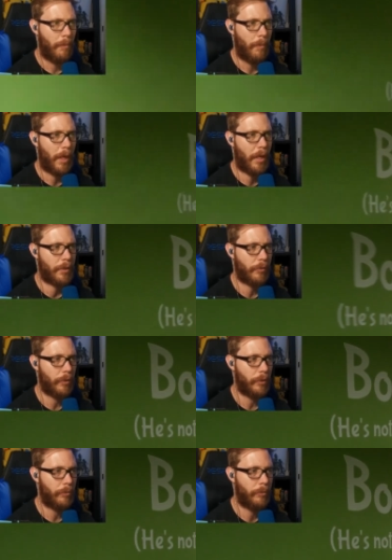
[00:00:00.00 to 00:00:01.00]
Boss
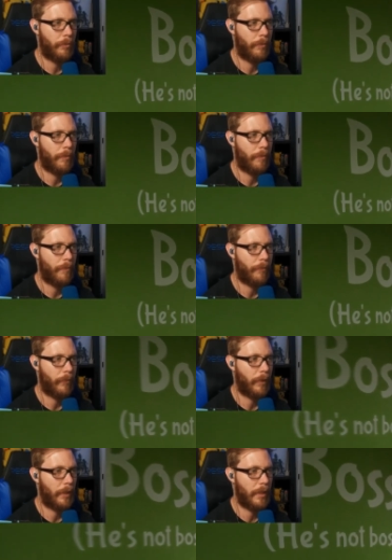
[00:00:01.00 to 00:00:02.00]
room.
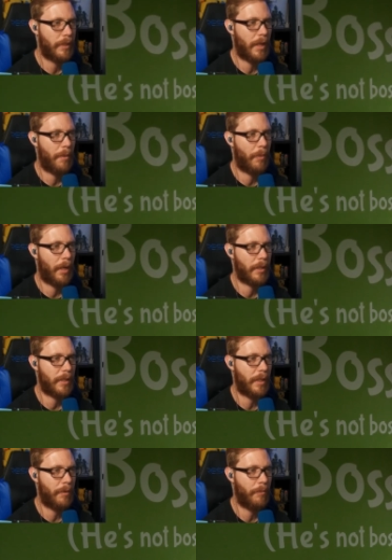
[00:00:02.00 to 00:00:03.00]
He's not
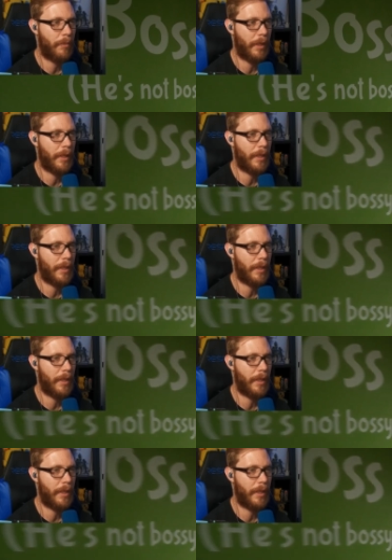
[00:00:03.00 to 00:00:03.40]
bossy, but